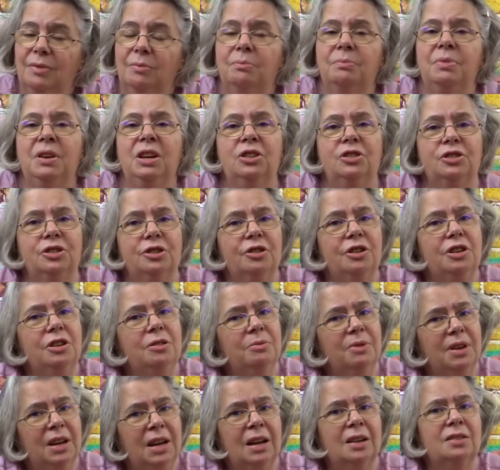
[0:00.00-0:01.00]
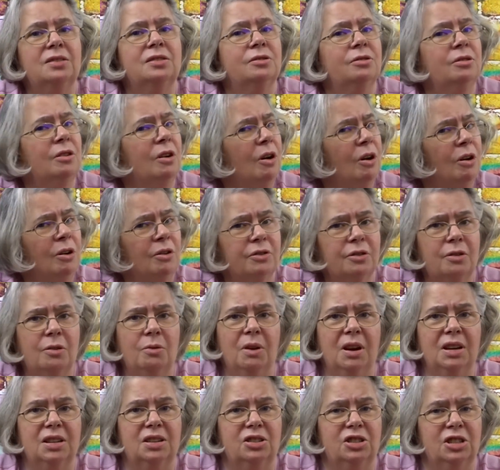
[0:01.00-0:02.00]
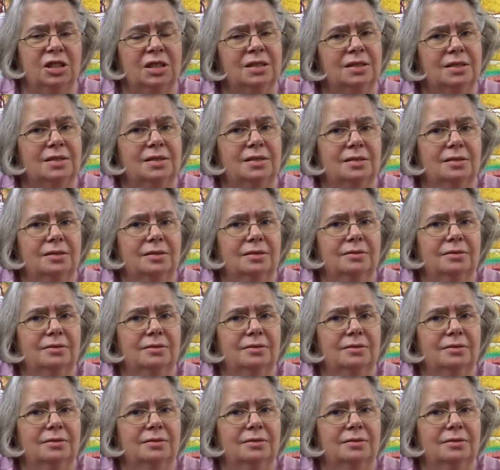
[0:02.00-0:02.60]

Be sure you answer all the questions.